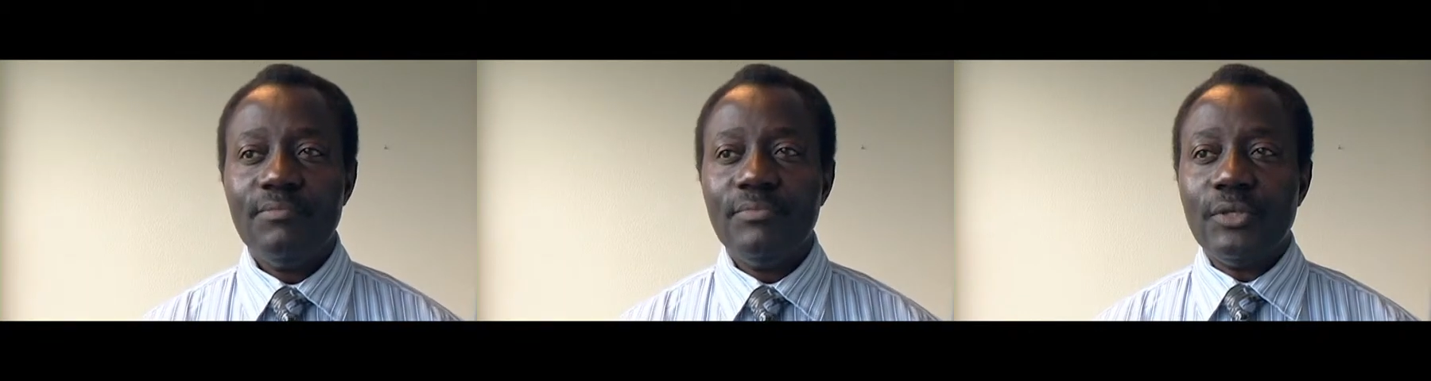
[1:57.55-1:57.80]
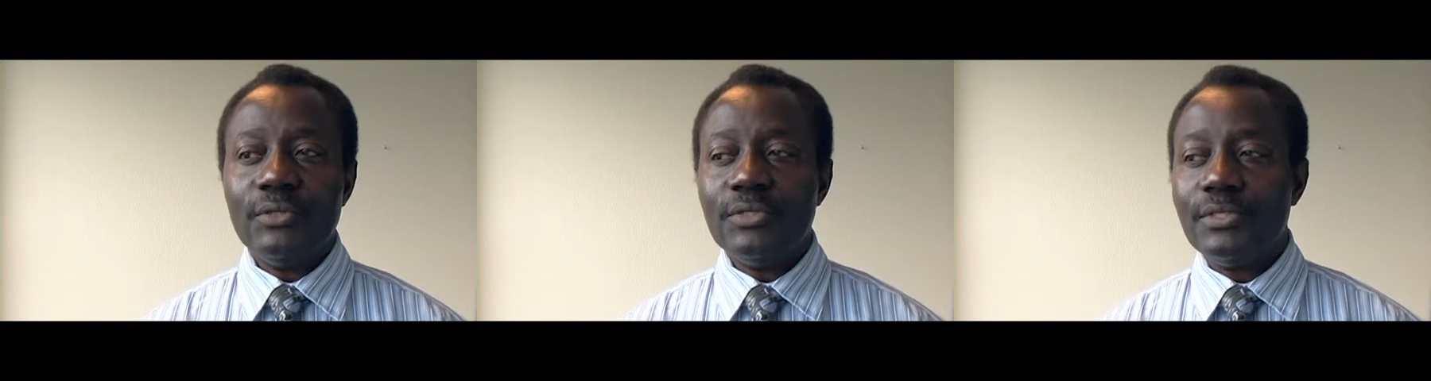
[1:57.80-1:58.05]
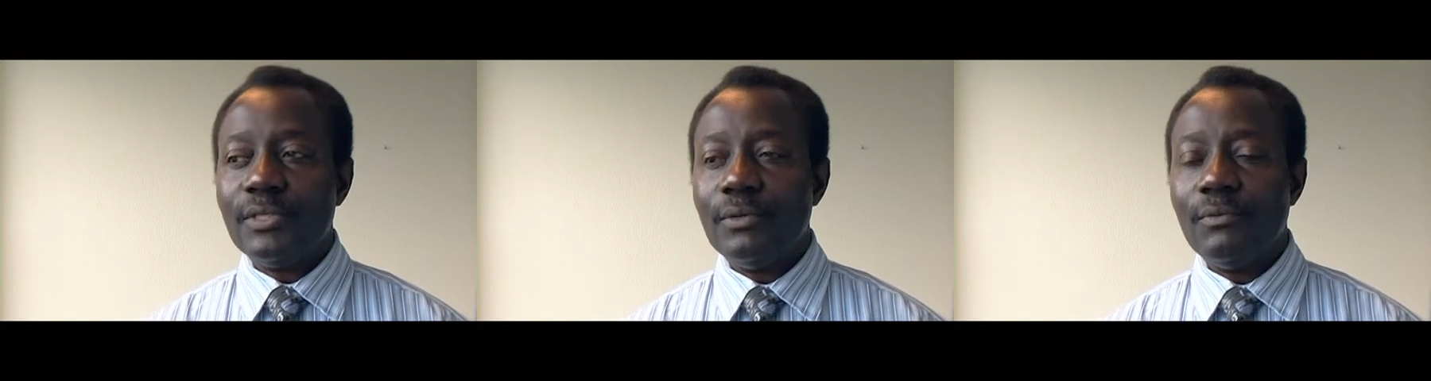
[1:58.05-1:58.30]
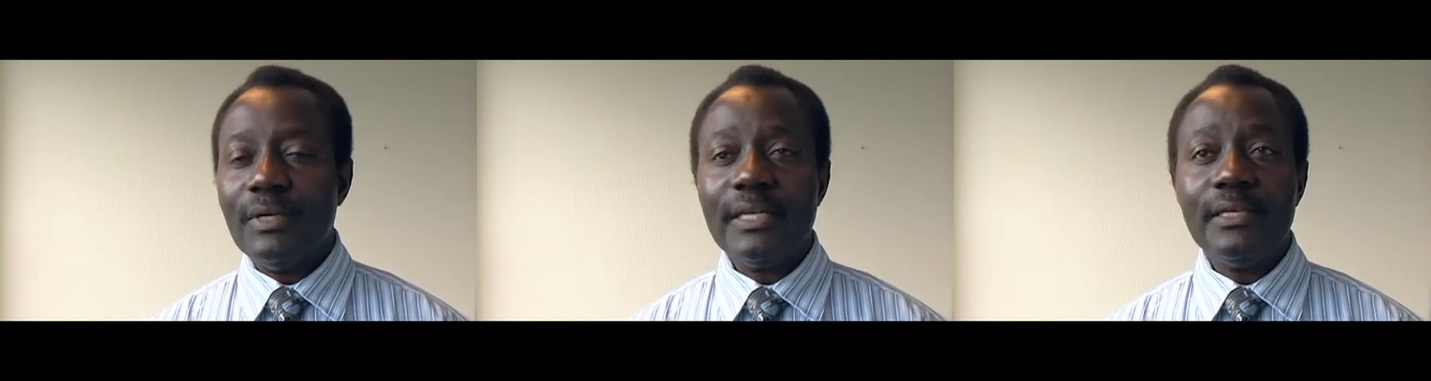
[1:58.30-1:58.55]
Because
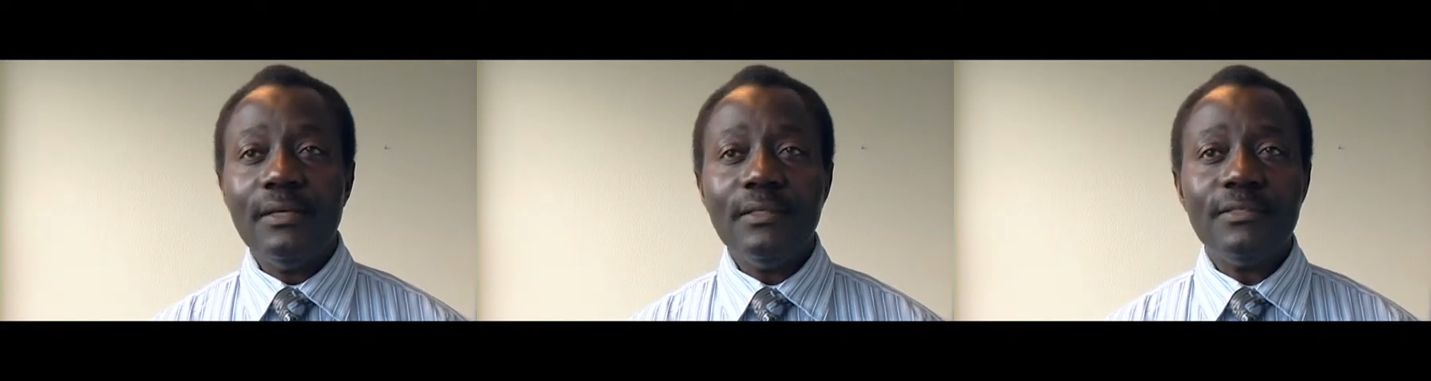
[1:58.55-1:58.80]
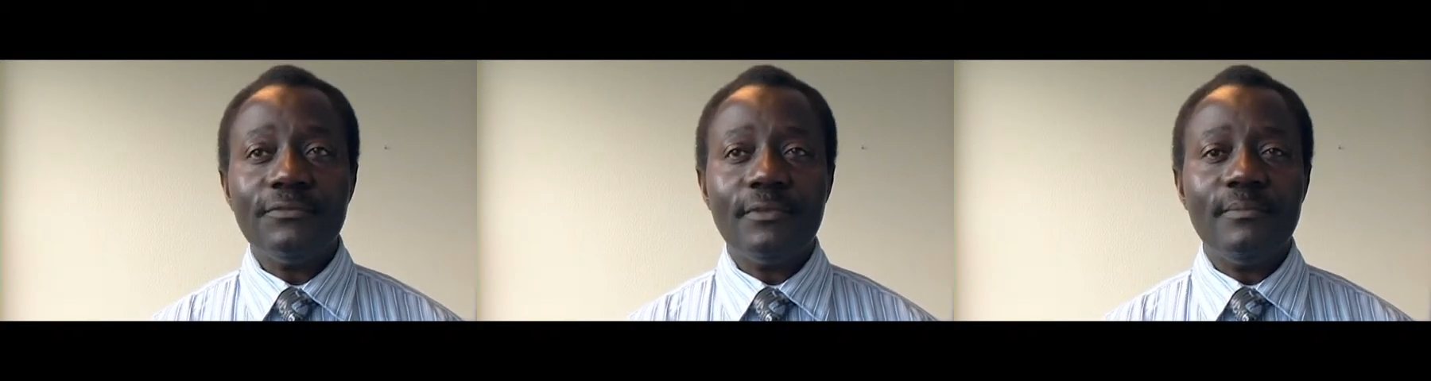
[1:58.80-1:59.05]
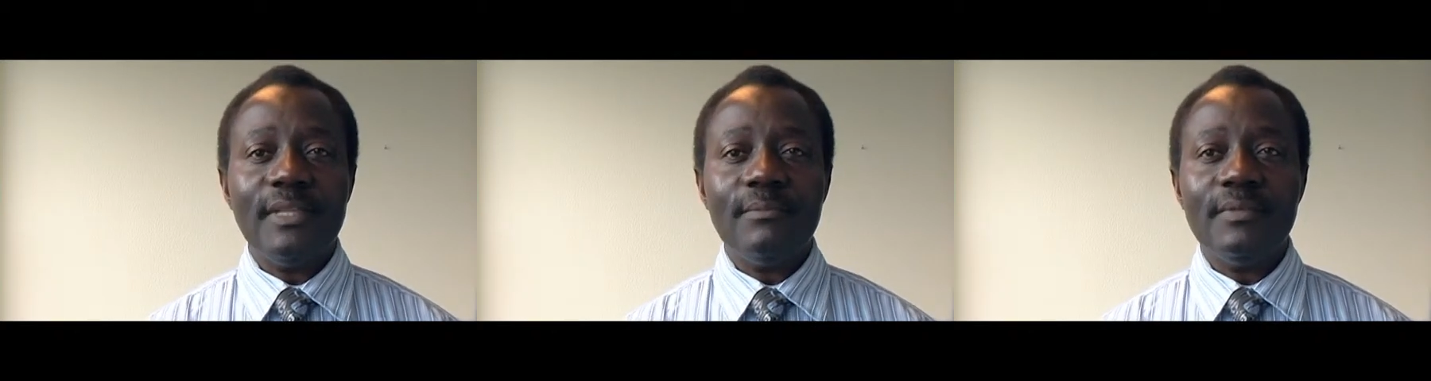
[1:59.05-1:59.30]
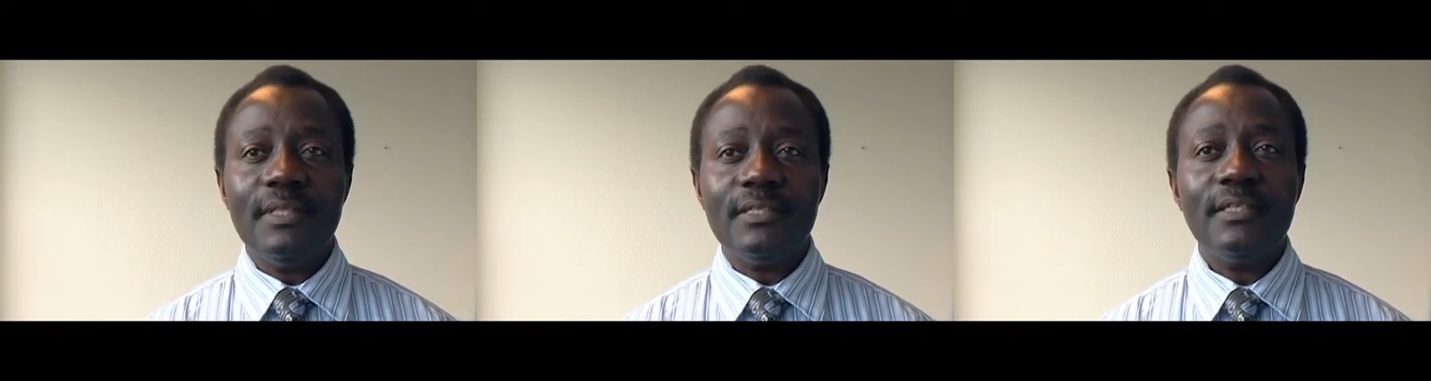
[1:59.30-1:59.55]
what I got from them
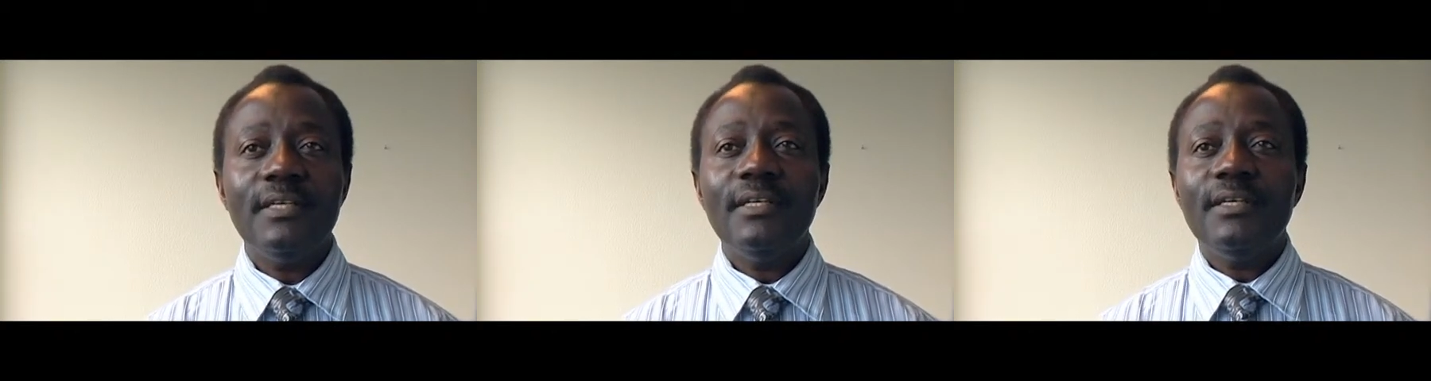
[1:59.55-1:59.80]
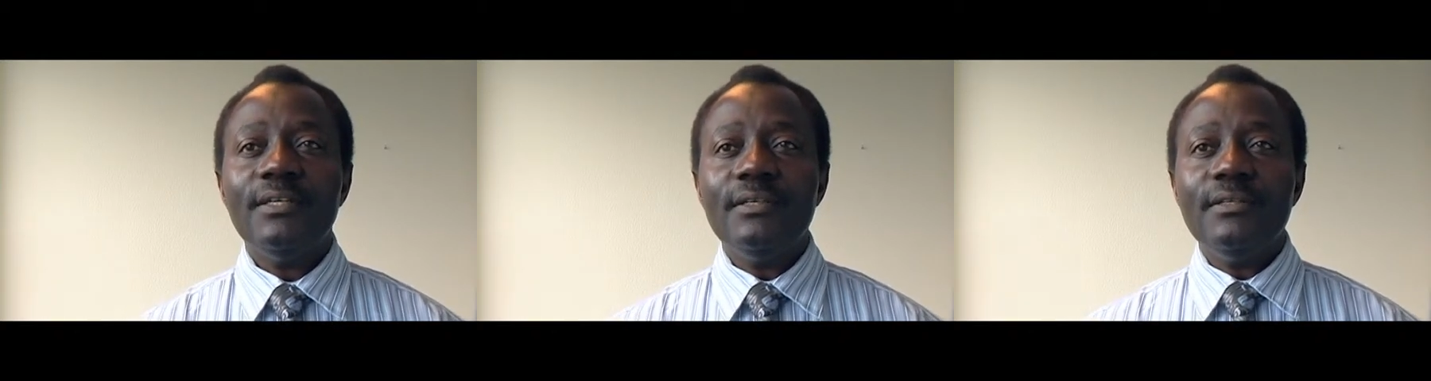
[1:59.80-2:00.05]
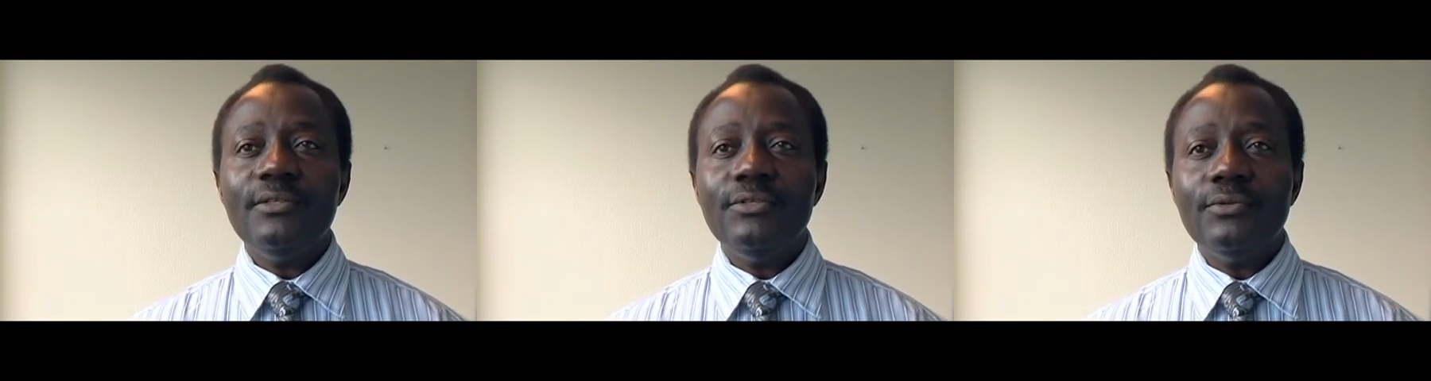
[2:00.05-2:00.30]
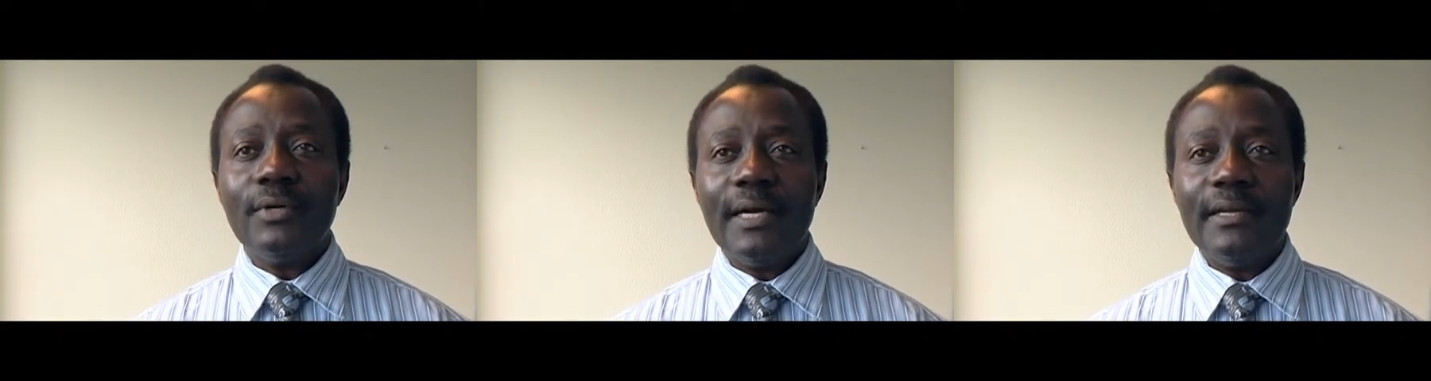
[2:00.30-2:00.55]
is that
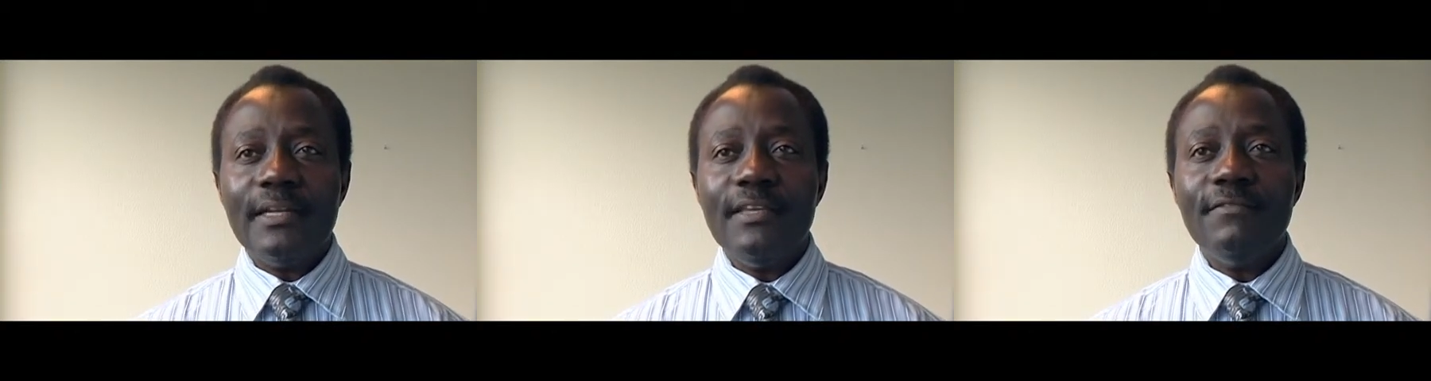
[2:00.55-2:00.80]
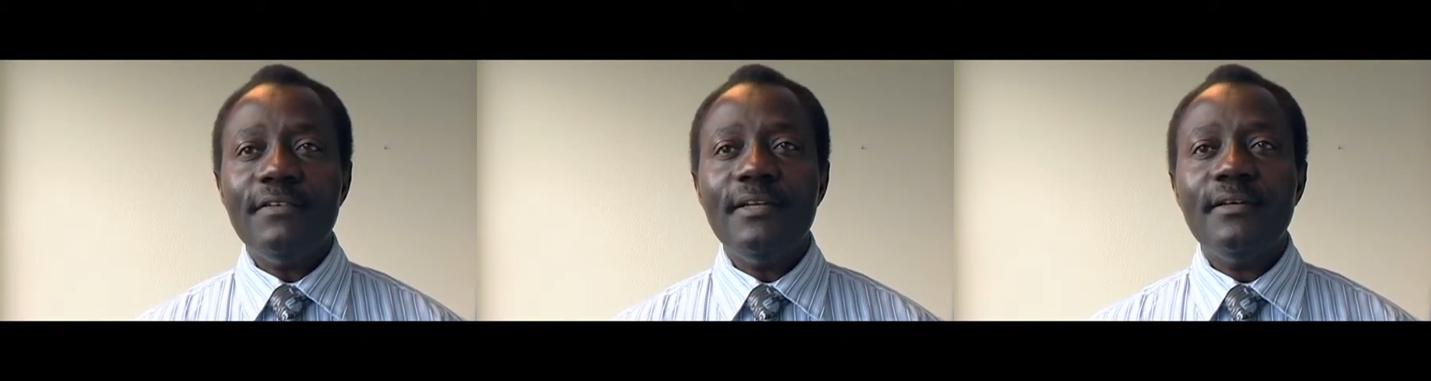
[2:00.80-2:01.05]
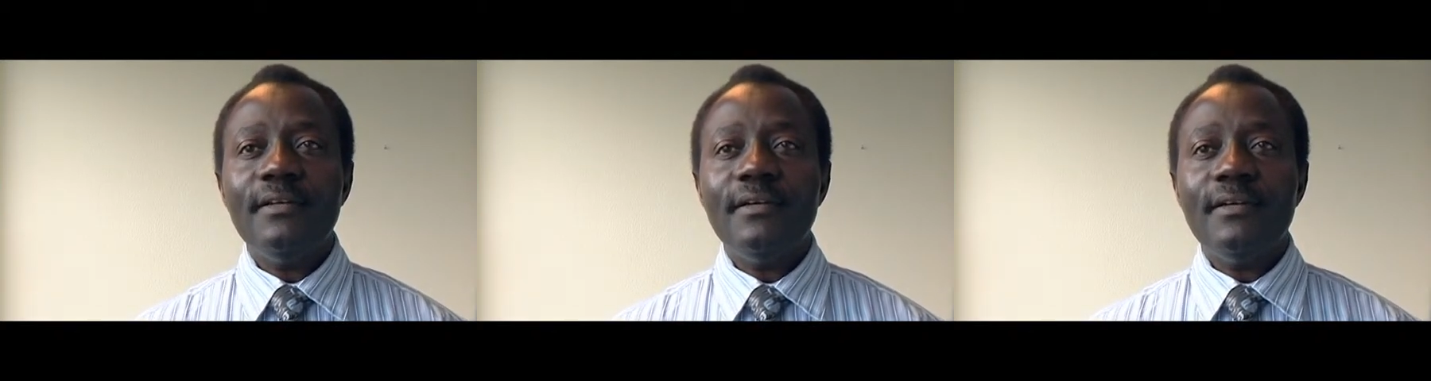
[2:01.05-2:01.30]
you can even